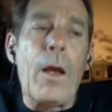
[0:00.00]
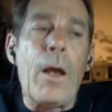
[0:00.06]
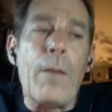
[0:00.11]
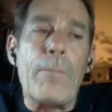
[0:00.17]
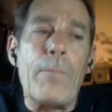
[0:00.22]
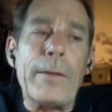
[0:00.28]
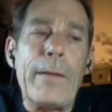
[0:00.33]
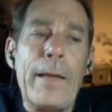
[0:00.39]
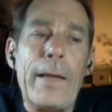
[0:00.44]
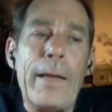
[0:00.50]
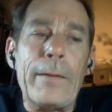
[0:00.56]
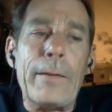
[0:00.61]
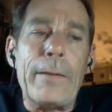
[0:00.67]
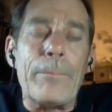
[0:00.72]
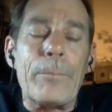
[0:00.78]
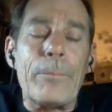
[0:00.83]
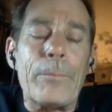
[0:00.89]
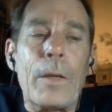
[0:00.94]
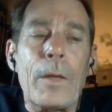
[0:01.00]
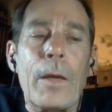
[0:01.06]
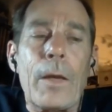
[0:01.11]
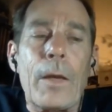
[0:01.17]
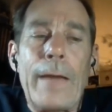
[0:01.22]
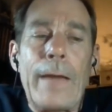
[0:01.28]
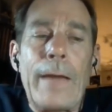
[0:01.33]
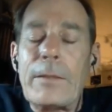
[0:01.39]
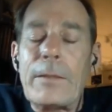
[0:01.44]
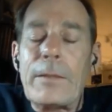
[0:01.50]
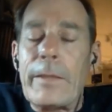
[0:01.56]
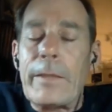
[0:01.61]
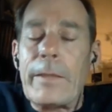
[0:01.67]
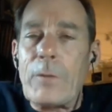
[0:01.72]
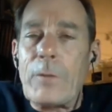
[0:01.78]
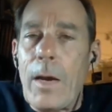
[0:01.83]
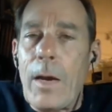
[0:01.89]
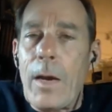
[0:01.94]
But that at the
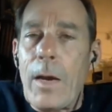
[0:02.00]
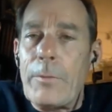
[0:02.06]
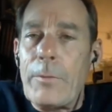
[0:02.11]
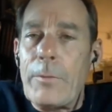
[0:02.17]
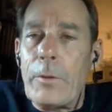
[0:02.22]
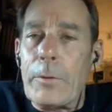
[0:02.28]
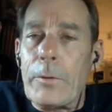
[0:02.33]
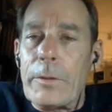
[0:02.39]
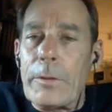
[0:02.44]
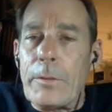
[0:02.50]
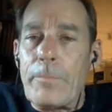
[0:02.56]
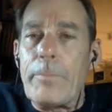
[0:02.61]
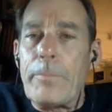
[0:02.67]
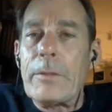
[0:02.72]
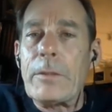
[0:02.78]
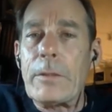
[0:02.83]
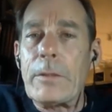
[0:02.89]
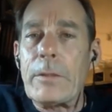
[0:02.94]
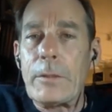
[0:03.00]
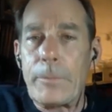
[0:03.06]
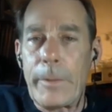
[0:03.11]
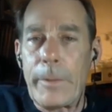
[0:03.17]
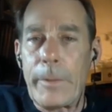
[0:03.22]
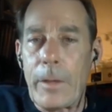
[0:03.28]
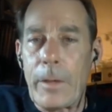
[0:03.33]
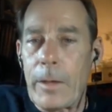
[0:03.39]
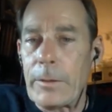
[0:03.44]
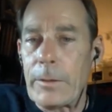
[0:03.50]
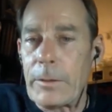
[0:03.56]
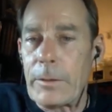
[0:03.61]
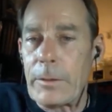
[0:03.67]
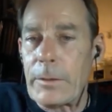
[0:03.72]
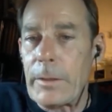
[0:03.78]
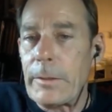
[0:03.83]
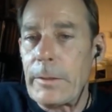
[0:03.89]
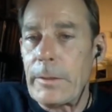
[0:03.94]
same time, there is a business behind the
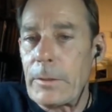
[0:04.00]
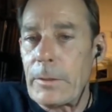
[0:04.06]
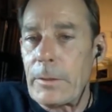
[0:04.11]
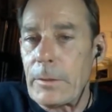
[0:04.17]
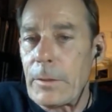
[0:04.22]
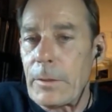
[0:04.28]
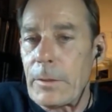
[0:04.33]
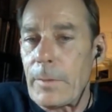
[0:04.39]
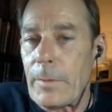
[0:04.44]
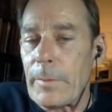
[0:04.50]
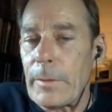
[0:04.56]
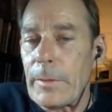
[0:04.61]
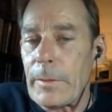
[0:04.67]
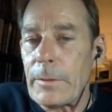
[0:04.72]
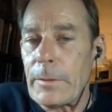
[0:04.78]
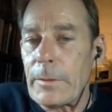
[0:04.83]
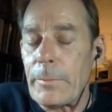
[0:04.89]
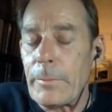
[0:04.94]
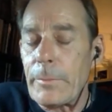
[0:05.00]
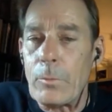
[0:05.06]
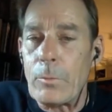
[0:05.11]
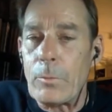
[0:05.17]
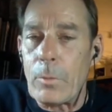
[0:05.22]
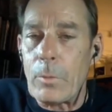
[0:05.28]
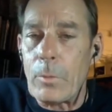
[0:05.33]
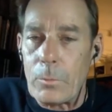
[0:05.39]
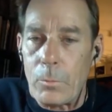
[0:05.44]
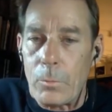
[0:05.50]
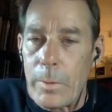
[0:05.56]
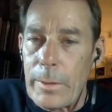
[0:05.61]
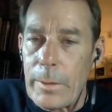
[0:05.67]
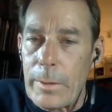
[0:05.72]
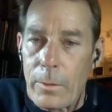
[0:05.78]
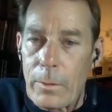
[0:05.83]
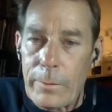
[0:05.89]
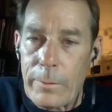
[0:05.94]
scenes in some of this that people aren't
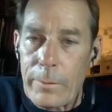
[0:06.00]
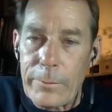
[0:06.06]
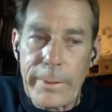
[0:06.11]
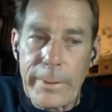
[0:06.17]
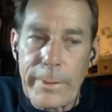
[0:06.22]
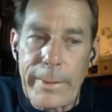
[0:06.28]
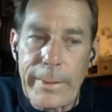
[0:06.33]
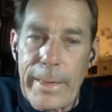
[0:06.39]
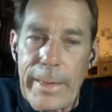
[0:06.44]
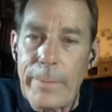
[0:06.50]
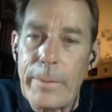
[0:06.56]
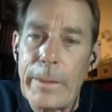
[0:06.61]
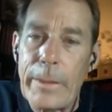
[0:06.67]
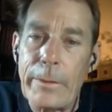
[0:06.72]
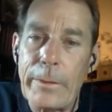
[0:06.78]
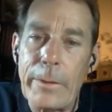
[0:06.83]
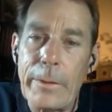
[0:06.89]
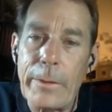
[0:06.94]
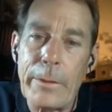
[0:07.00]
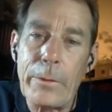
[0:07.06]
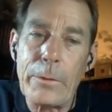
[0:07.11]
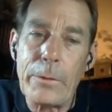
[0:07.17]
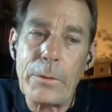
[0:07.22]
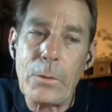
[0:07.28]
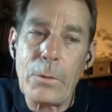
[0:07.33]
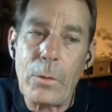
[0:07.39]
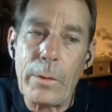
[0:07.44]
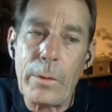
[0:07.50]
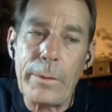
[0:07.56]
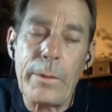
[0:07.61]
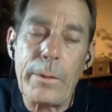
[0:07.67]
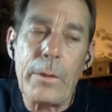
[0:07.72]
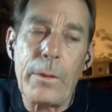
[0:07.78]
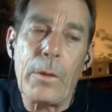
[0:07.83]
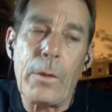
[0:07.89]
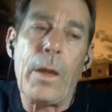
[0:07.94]
aware of, the gaming that goes on.